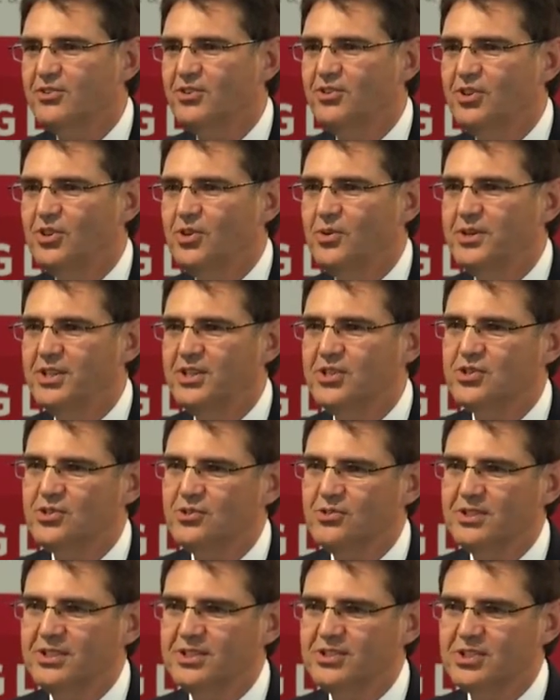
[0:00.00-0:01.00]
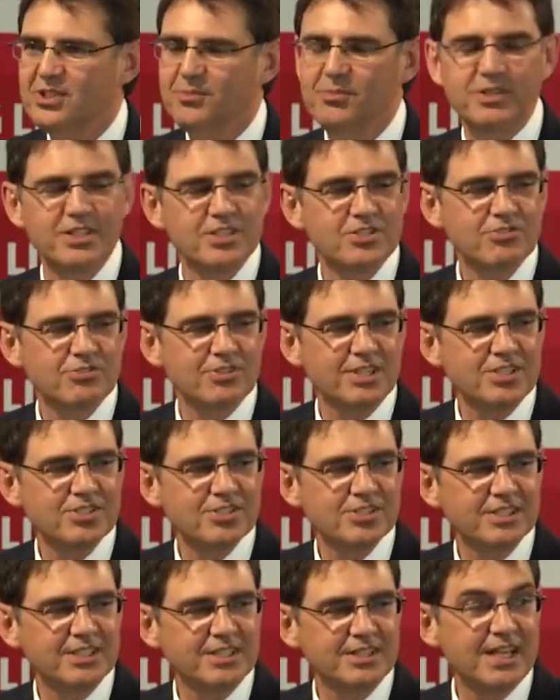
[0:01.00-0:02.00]
to do in ensuring that somebody is
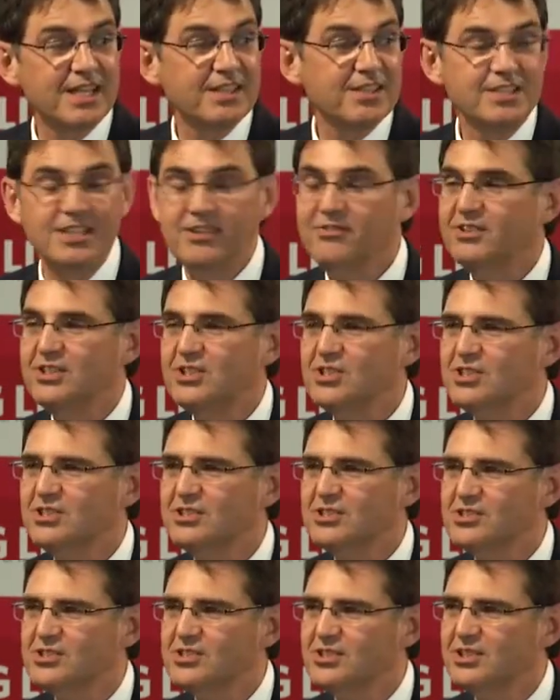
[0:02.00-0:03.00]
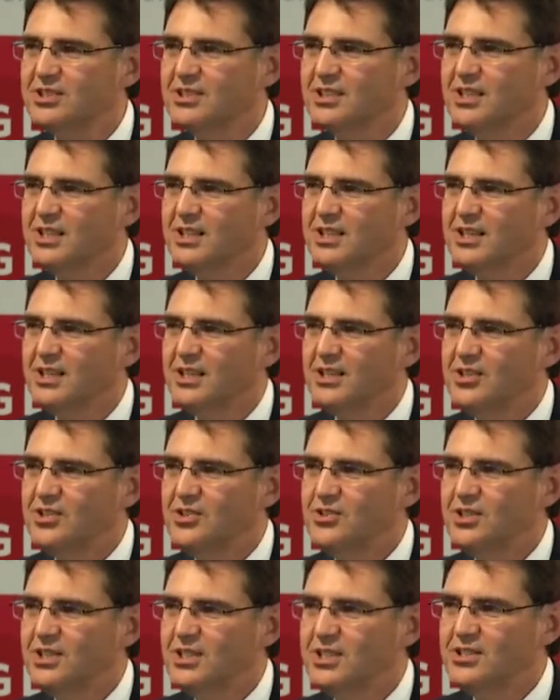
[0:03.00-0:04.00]
credentialing, they're the definitions that
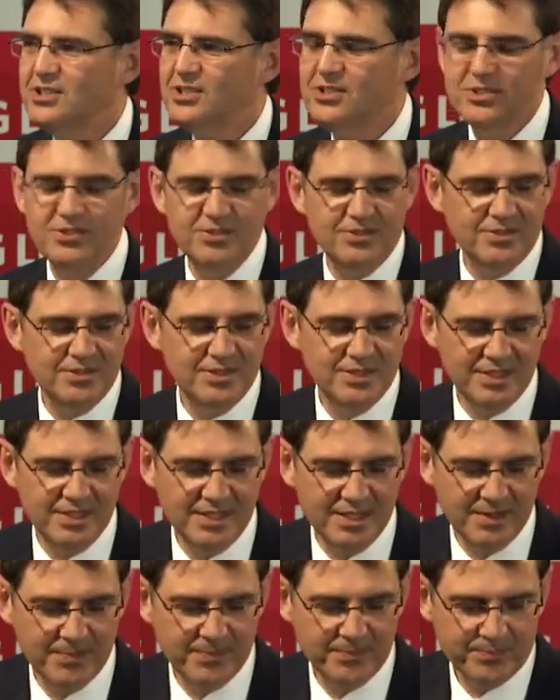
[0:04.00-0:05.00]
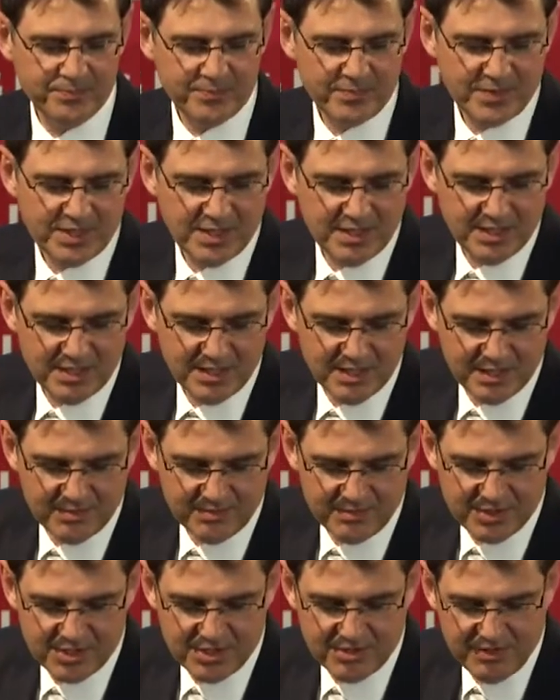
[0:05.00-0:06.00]
you need to
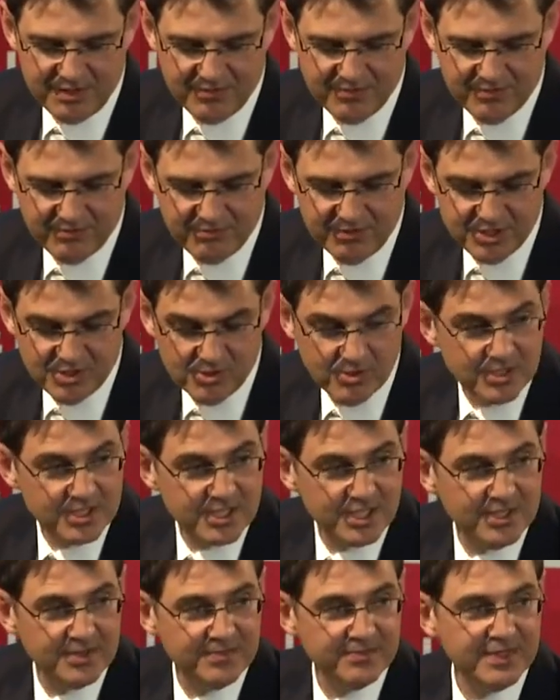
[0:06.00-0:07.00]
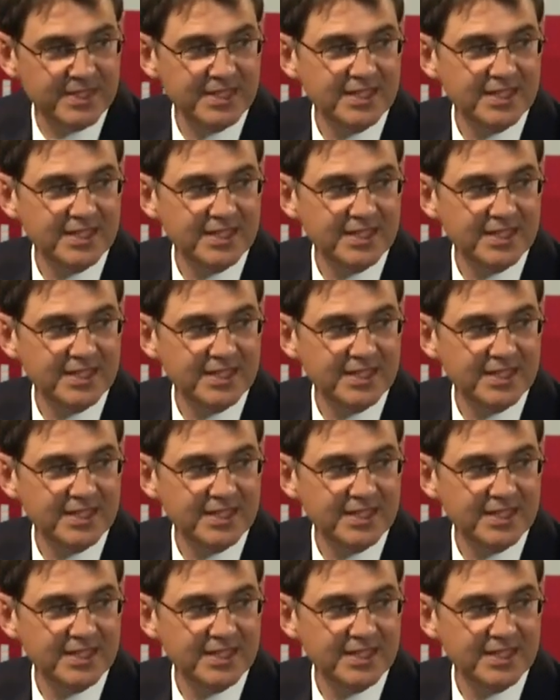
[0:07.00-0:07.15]
to resort to.